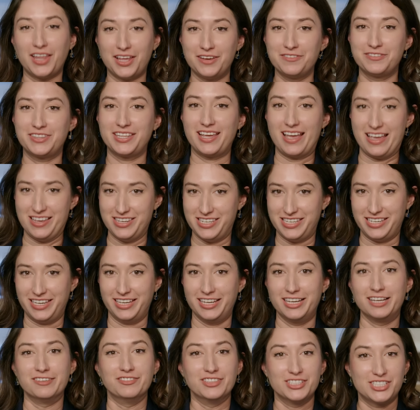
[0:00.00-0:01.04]
love the idea
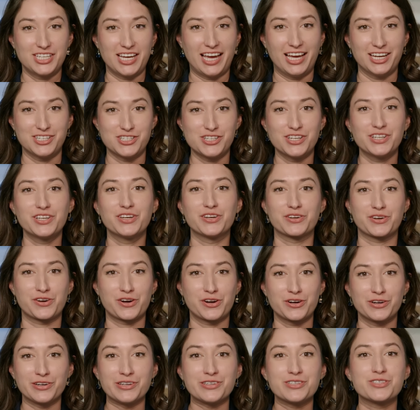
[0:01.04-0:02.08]
of attaching a
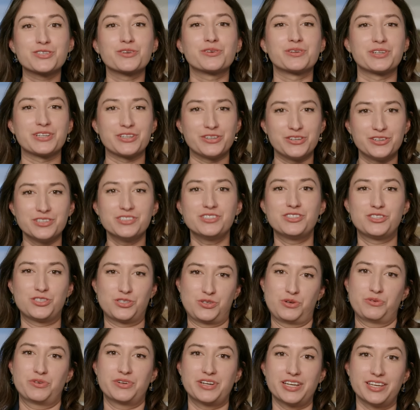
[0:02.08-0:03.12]
curse or a good
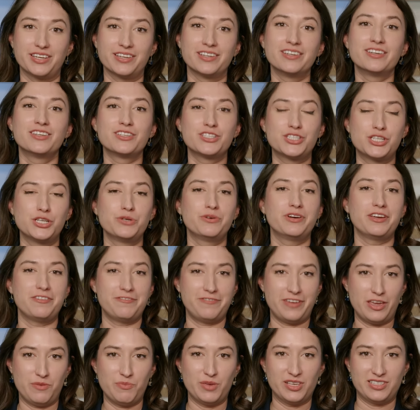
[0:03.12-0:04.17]
story to a
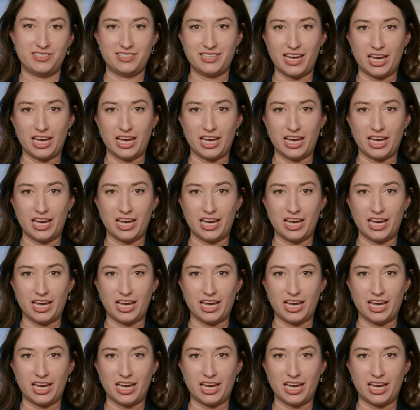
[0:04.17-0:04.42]
famous